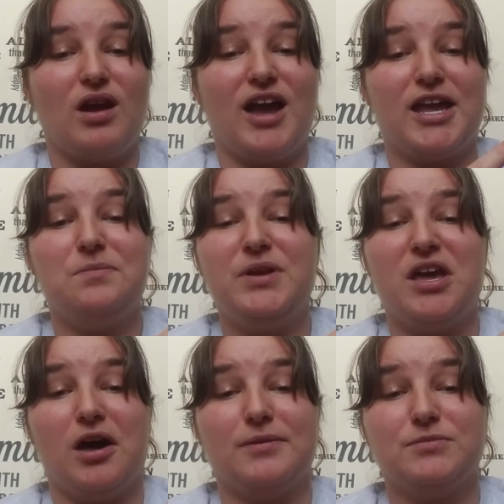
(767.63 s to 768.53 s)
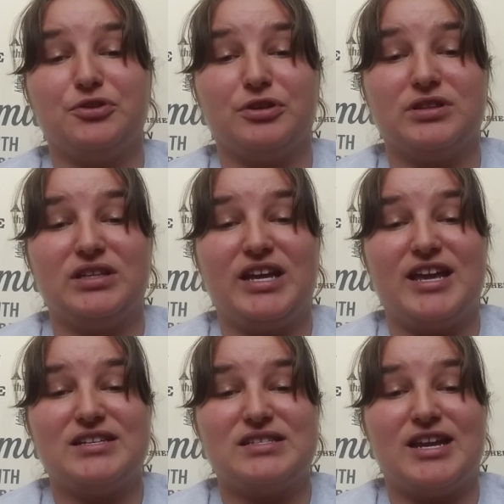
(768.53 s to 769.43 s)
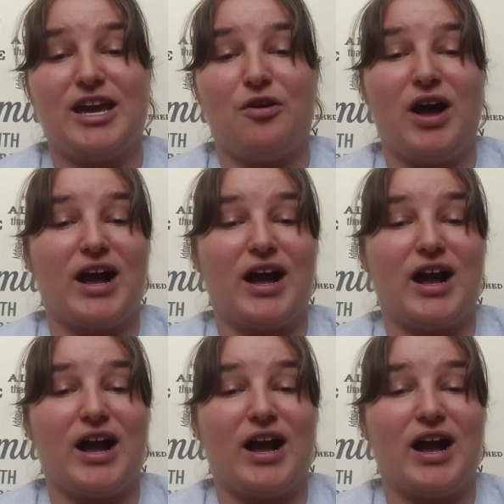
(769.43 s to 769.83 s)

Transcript: I can be up during the days now.